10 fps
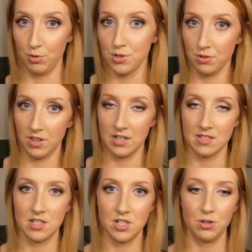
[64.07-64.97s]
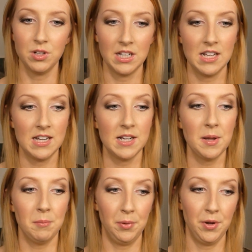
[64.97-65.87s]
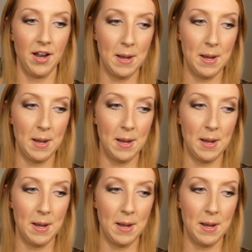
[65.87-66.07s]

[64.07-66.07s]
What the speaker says: much other things to do, but